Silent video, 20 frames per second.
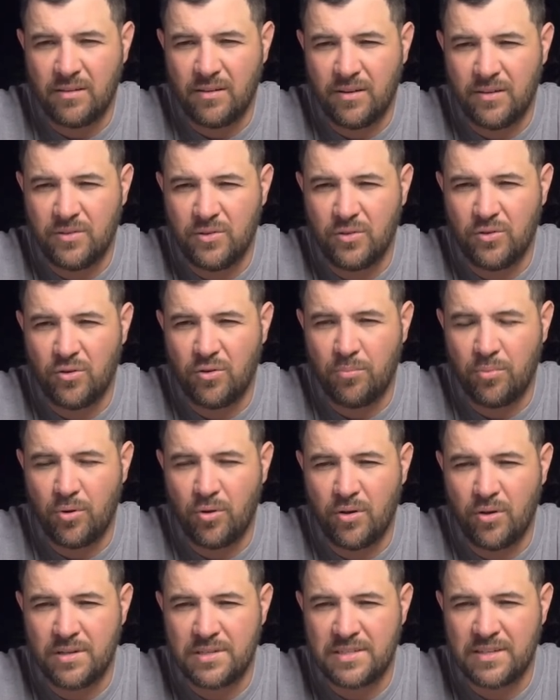I do a lot of
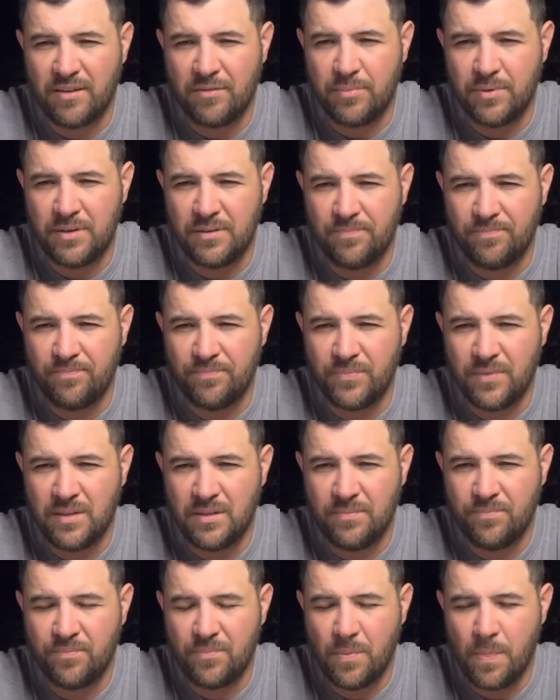blind stuff, but
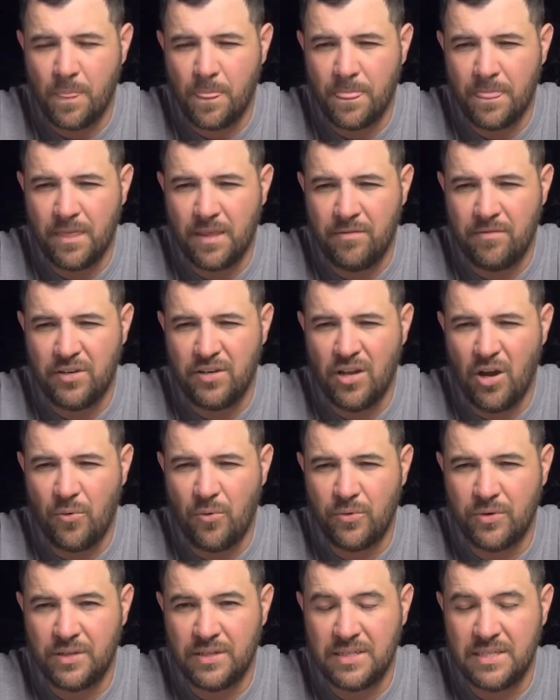if you know
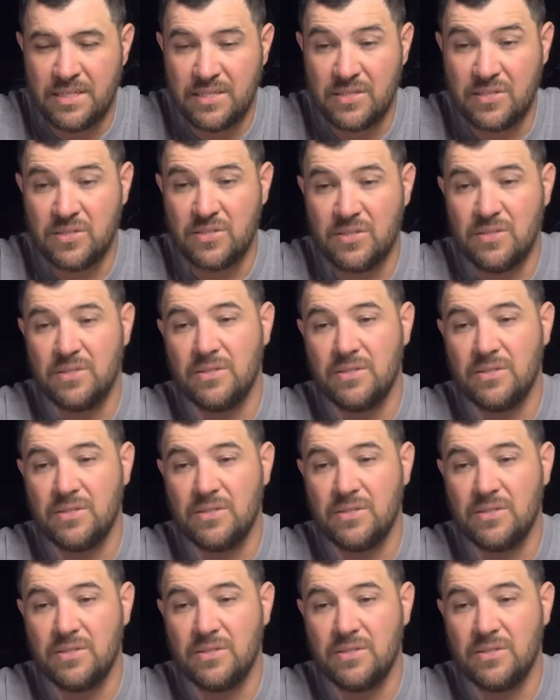what it is,